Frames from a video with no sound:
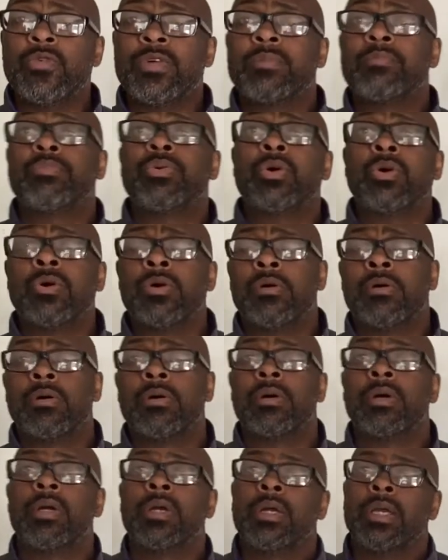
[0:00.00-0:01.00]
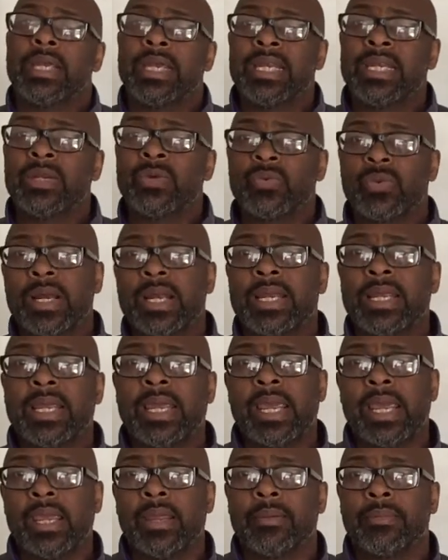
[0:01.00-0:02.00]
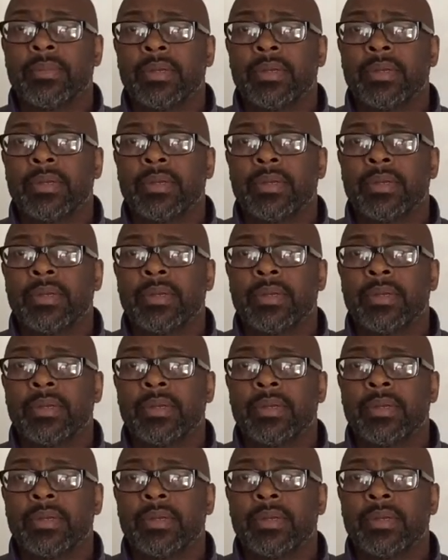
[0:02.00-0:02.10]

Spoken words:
and pull in the run game.